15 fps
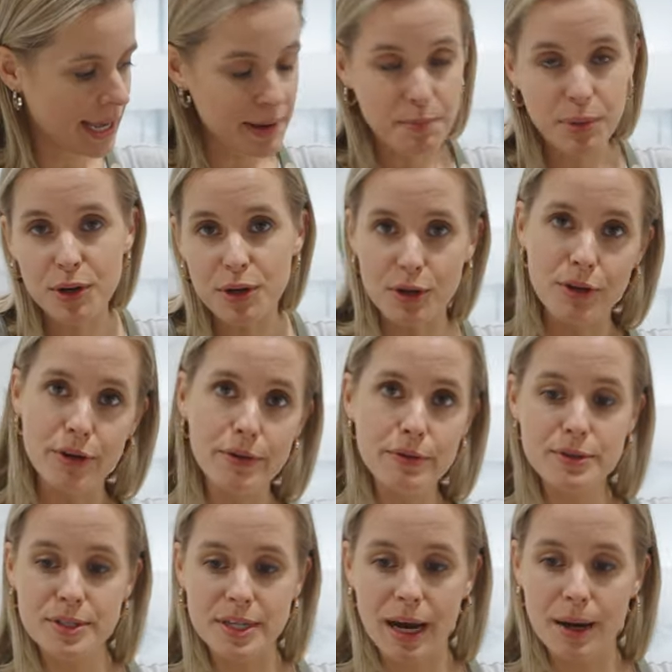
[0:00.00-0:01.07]
and put new
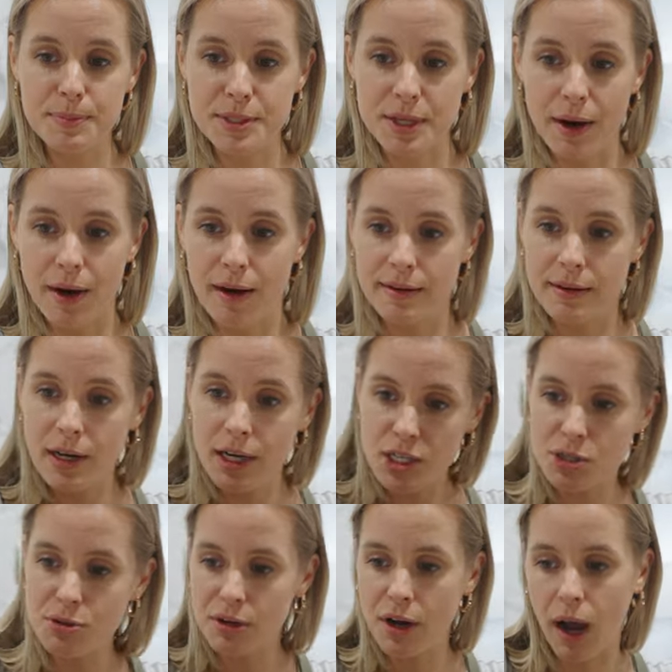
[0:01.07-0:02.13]
stops on
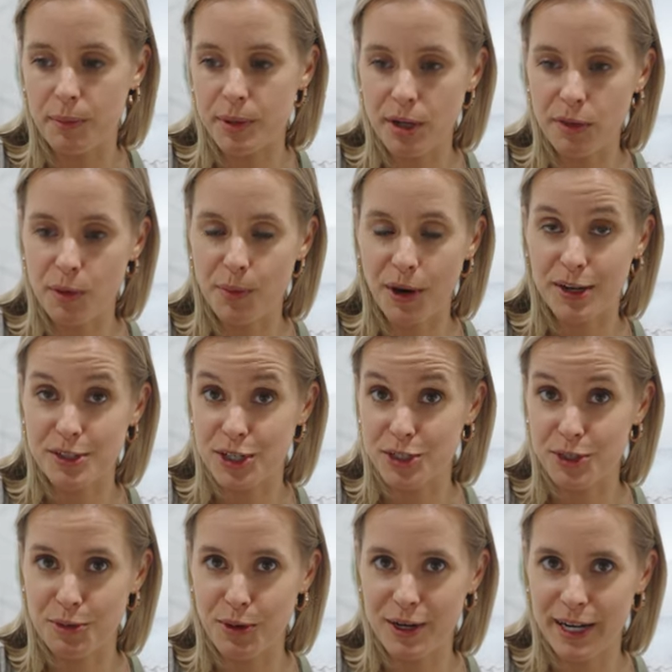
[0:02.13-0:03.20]
to accommodate the project
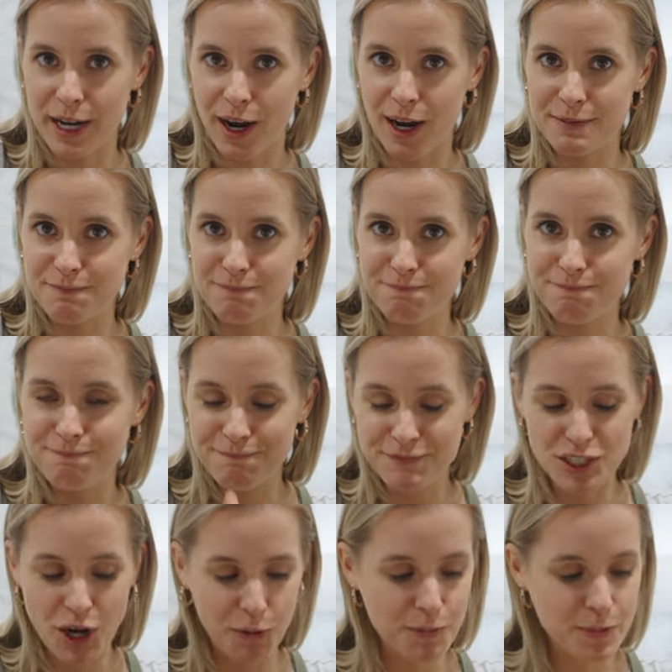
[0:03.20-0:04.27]
you're working on.
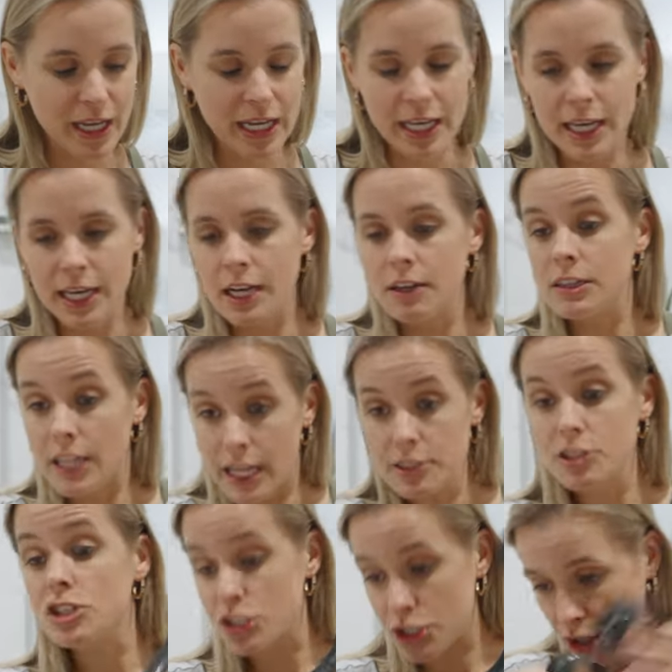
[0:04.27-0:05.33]
So
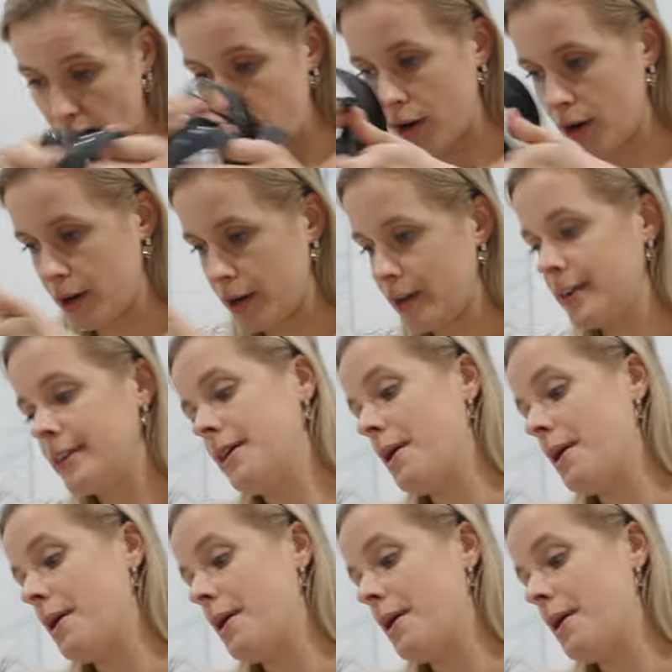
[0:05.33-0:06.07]
let's start